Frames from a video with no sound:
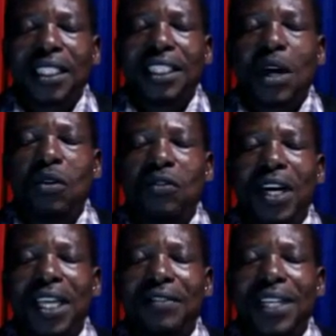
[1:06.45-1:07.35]

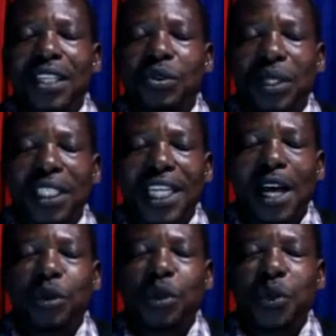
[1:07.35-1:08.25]
Jehovah, even as we reach
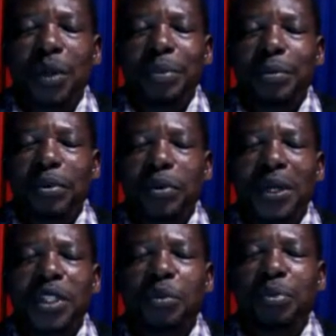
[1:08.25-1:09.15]
out to your people, we
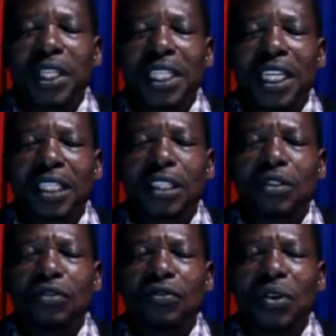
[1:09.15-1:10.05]
want to pray, dear
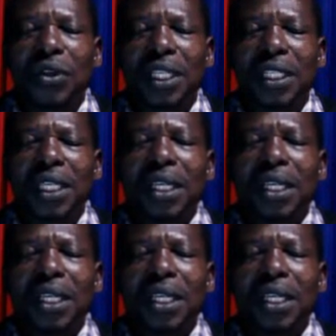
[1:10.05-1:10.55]
King of Glory,